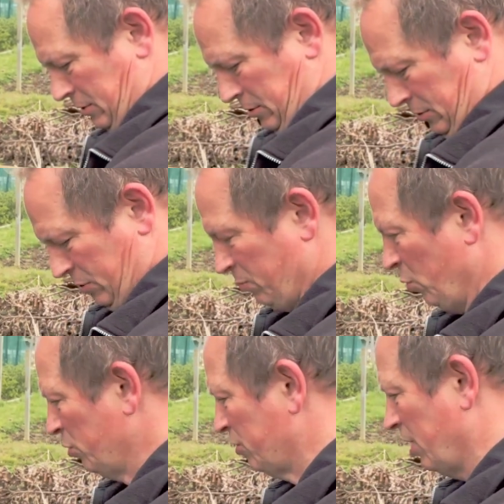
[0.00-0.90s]

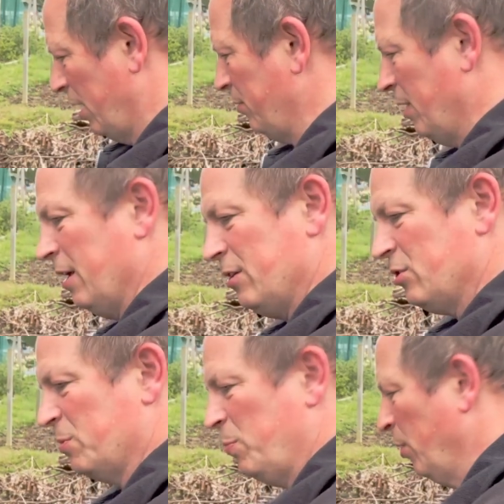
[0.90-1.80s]
small stone,
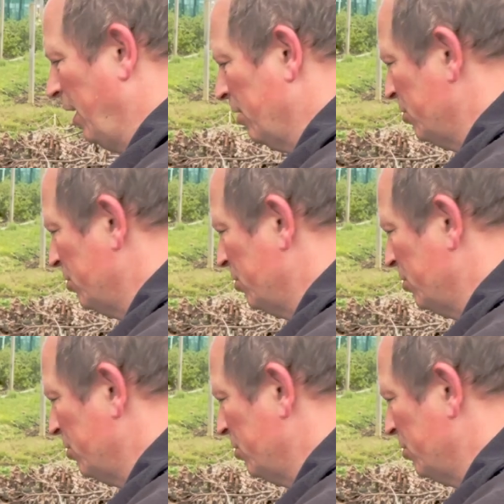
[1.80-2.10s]
just put that on